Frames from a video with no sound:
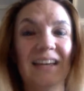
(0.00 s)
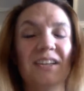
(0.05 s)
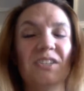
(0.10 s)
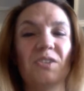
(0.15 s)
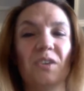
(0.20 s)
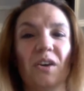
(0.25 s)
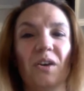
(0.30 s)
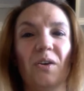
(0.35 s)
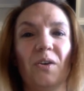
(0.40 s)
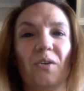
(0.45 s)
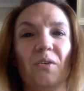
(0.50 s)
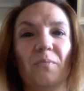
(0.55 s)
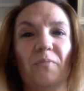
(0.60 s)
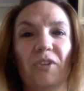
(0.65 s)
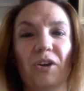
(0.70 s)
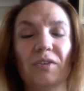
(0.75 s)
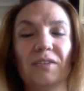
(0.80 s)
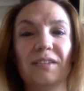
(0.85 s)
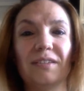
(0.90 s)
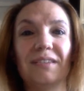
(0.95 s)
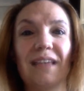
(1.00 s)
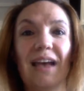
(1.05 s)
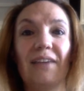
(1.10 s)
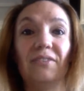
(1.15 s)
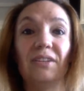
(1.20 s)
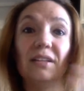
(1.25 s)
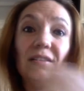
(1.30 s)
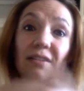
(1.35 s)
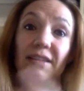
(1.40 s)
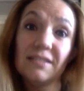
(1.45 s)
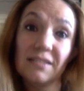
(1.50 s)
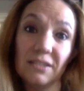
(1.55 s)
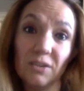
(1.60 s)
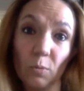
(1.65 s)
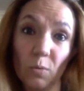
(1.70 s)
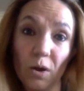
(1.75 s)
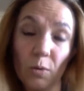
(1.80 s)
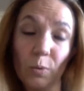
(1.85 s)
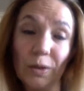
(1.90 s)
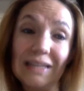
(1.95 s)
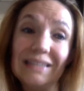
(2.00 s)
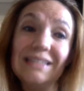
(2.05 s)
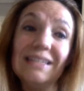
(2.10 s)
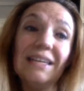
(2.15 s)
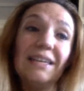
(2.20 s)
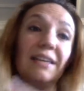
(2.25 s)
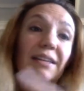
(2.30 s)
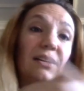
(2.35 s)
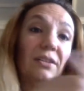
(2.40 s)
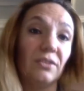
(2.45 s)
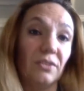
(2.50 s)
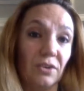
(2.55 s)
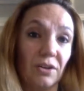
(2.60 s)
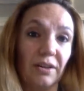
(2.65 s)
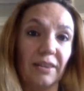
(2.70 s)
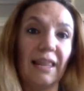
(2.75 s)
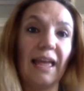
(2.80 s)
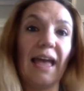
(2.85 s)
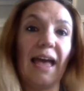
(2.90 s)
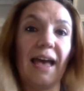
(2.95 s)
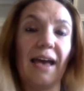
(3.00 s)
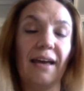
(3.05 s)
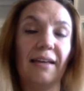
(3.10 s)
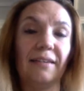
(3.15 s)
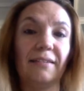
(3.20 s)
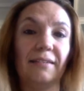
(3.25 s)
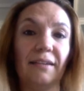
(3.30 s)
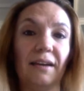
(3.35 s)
So versus having to listen to what we did and learn that,